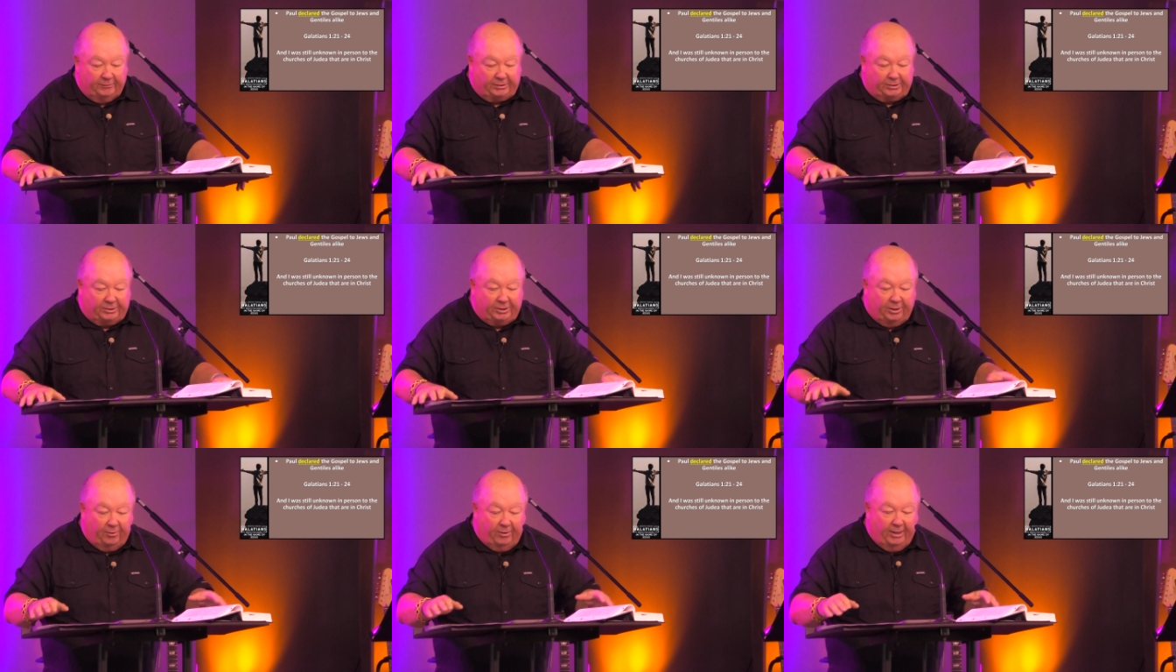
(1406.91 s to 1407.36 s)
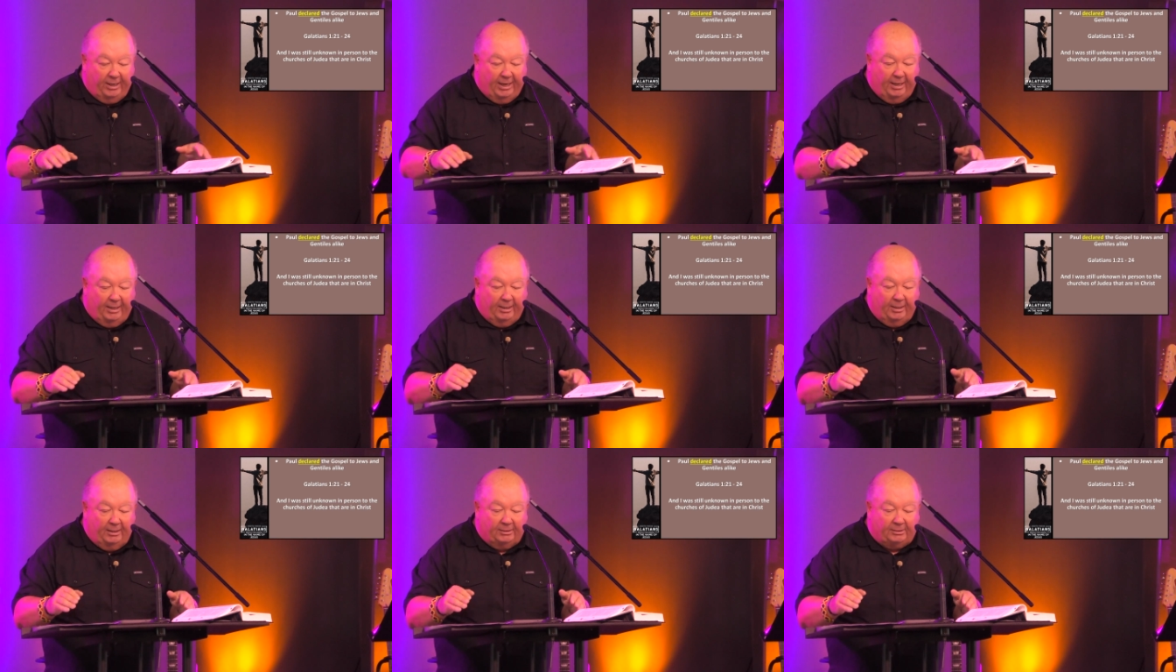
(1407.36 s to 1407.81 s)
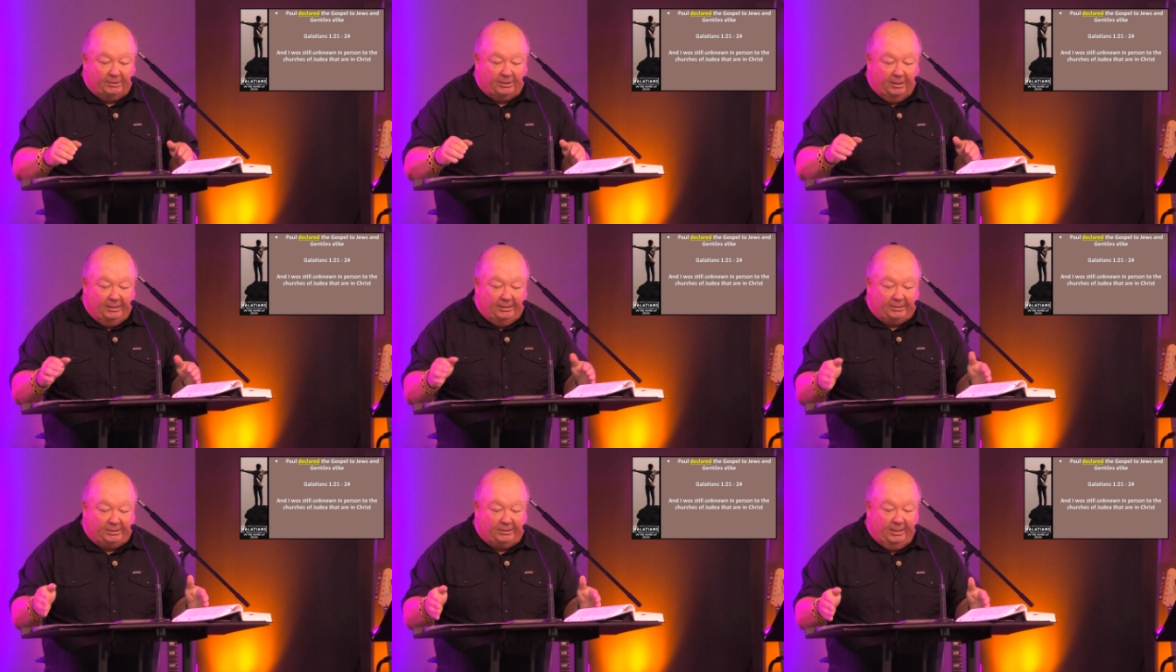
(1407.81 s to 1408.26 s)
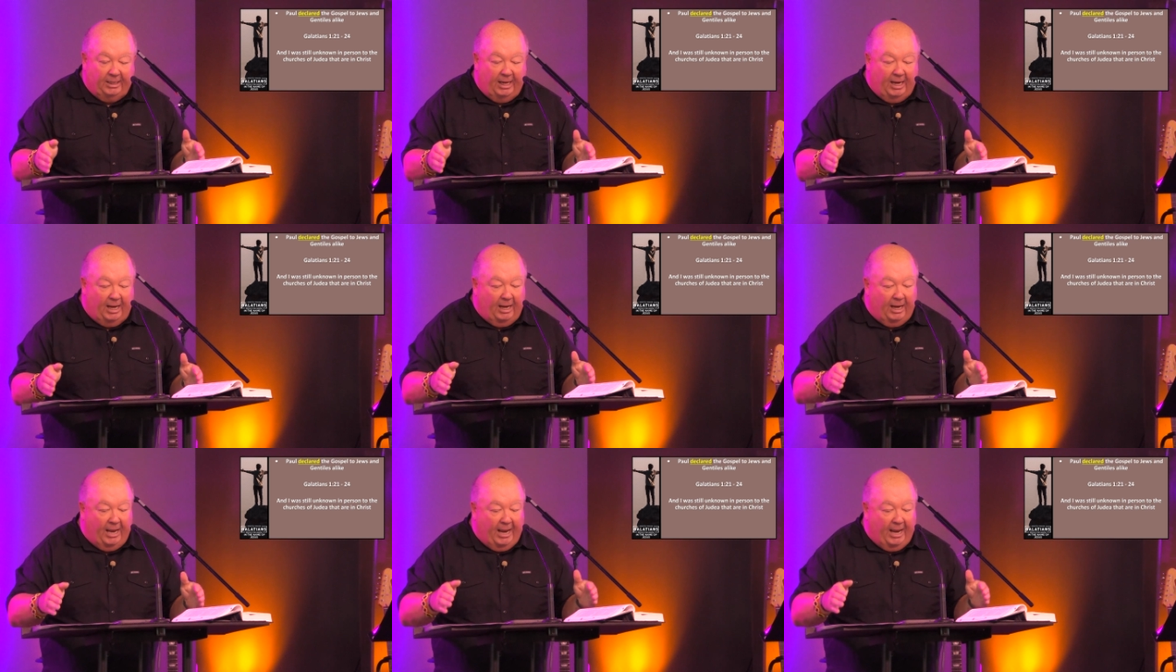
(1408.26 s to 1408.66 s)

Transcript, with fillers: Syria and Cilicia,